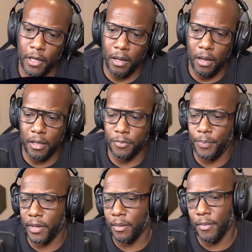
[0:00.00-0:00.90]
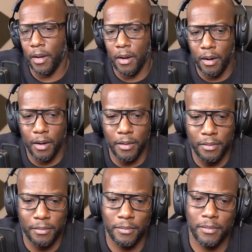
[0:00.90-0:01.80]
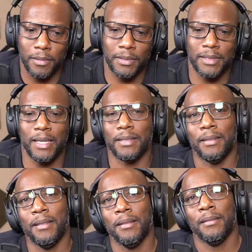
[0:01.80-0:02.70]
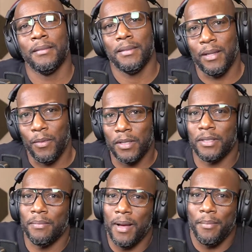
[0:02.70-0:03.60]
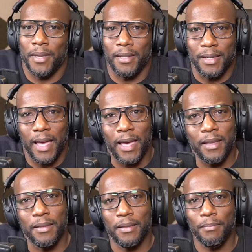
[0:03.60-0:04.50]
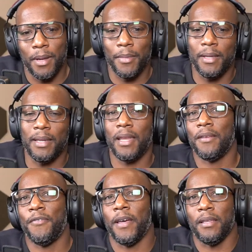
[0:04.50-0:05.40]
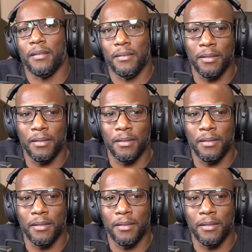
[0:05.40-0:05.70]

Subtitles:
Oh, it's breaking my heart. It's like watching mommy and daddy fight.